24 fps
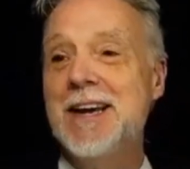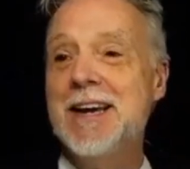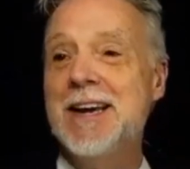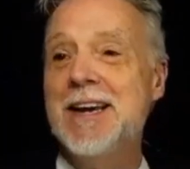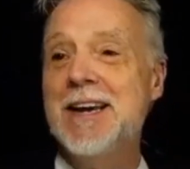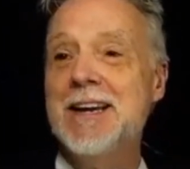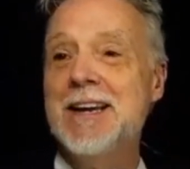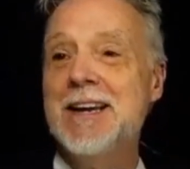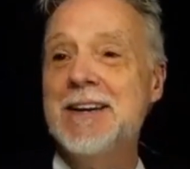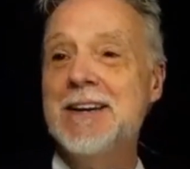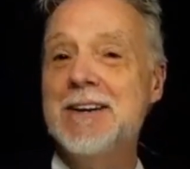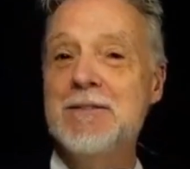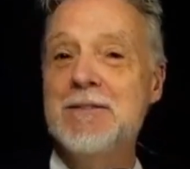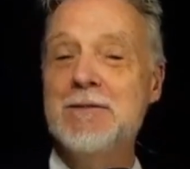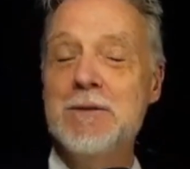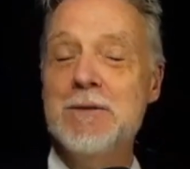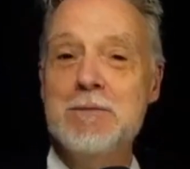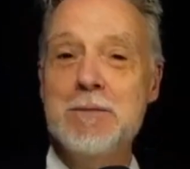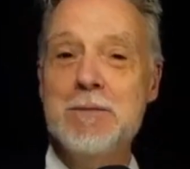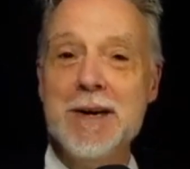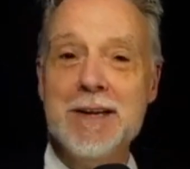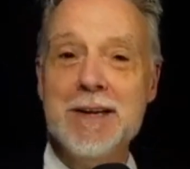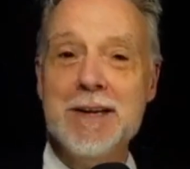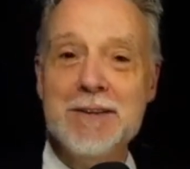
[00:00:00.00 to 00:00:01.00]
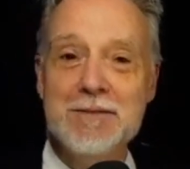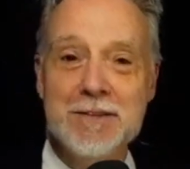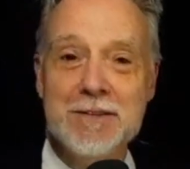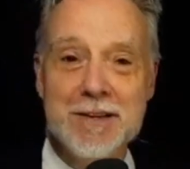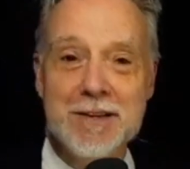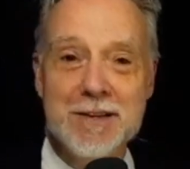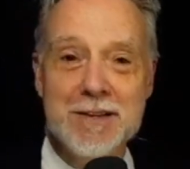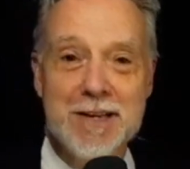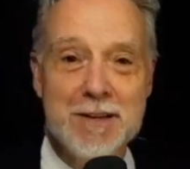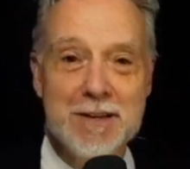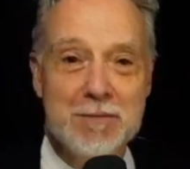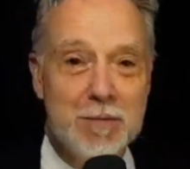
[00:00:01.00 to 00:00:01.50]
And if you
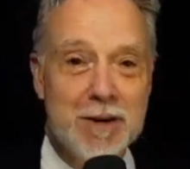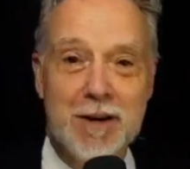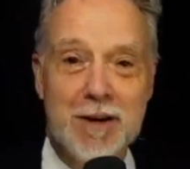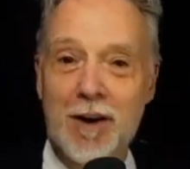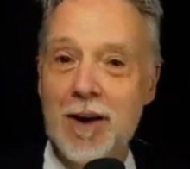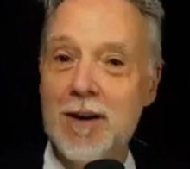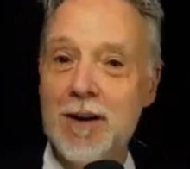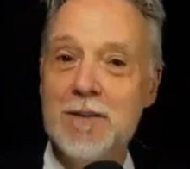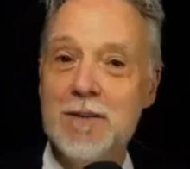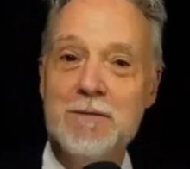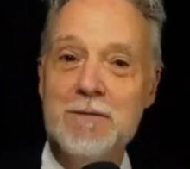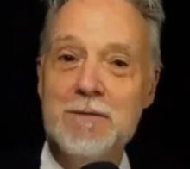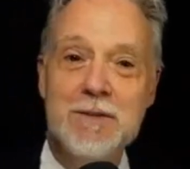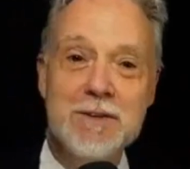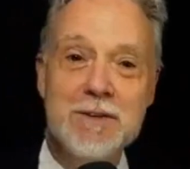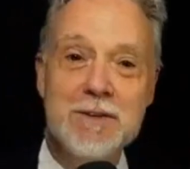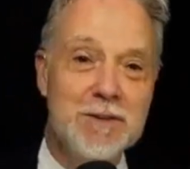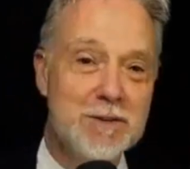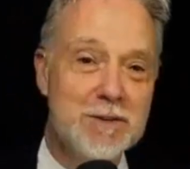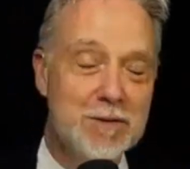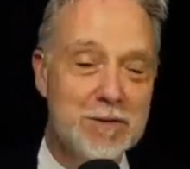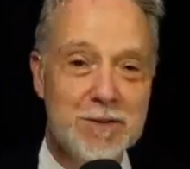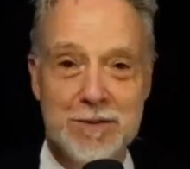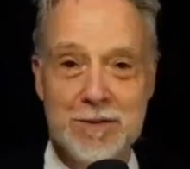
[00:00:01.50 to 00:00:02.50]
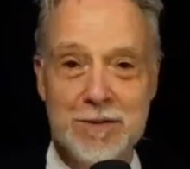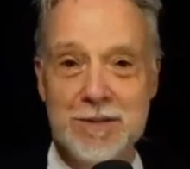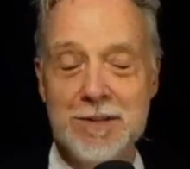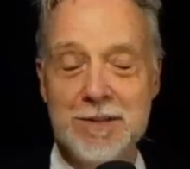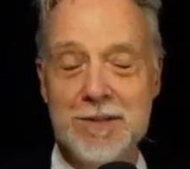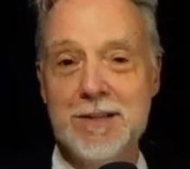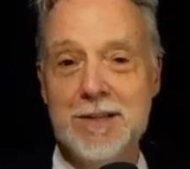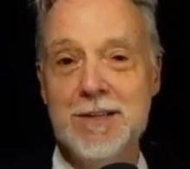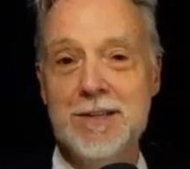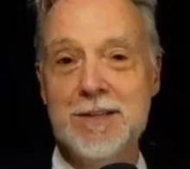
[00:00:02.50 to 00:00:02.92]
magnify that by all of the users,